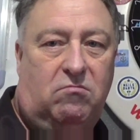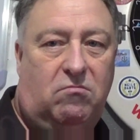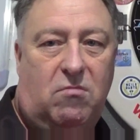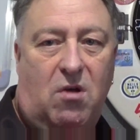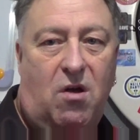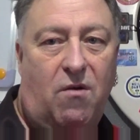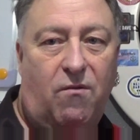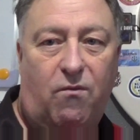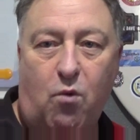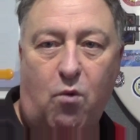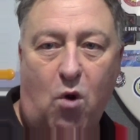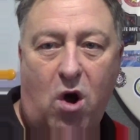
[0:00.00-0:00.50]

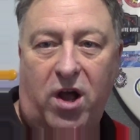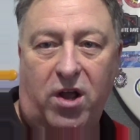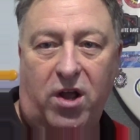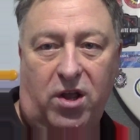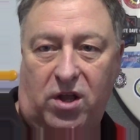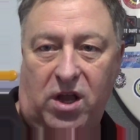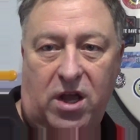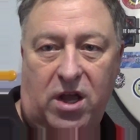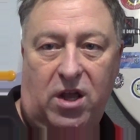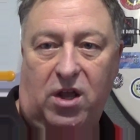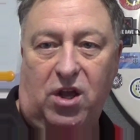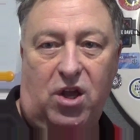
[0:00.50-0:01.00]
of what
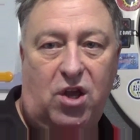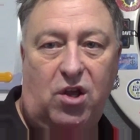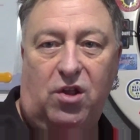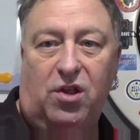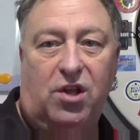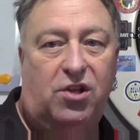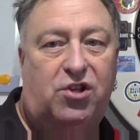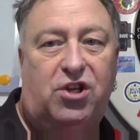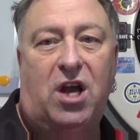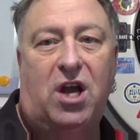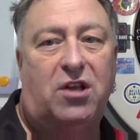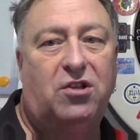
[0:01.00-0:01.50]

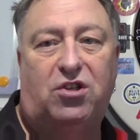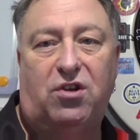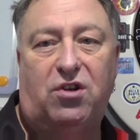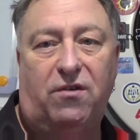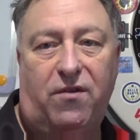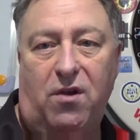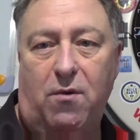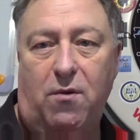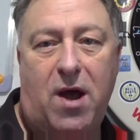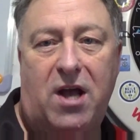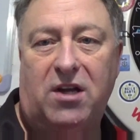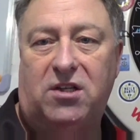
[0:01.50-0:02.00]
the chance of
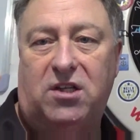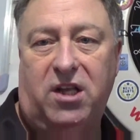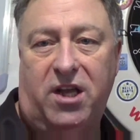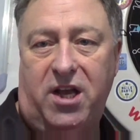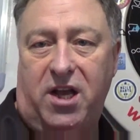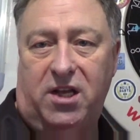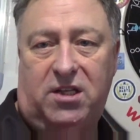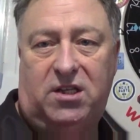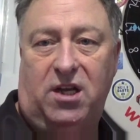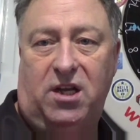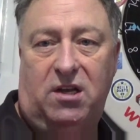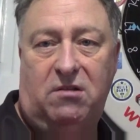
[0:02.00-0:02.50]
you actually
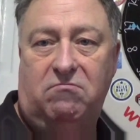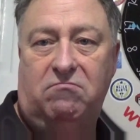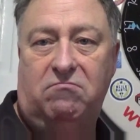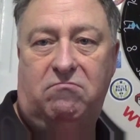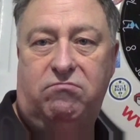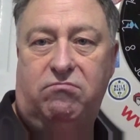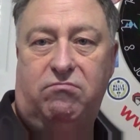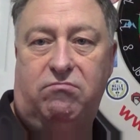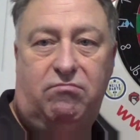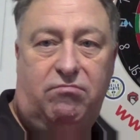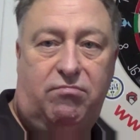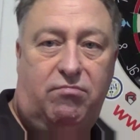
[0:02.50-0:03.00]
hitting
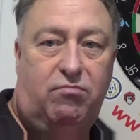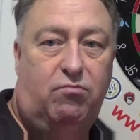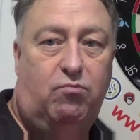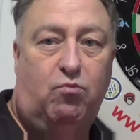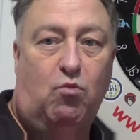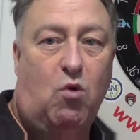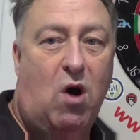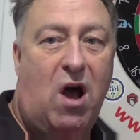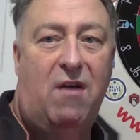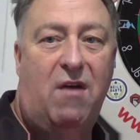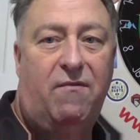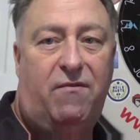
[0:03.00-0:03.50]

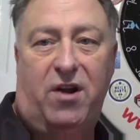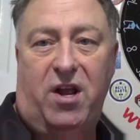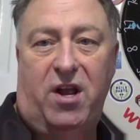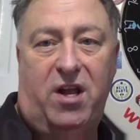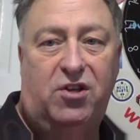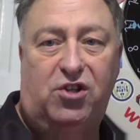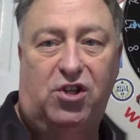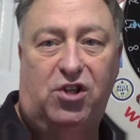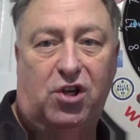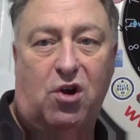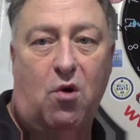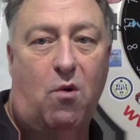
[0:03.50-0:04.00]
whatever it
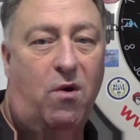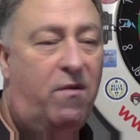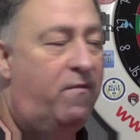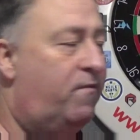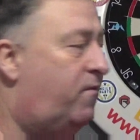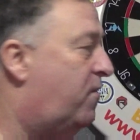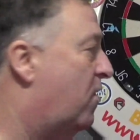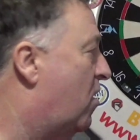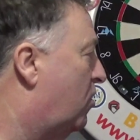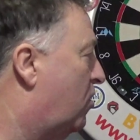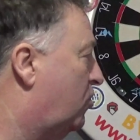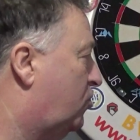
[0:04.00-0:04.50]
is you're going
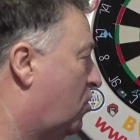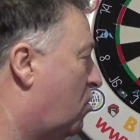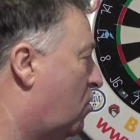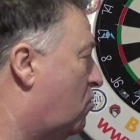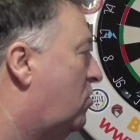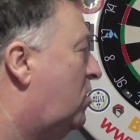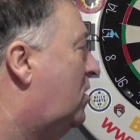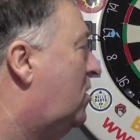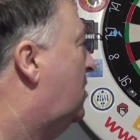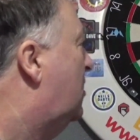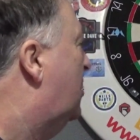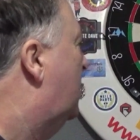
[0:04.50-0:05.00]
for. So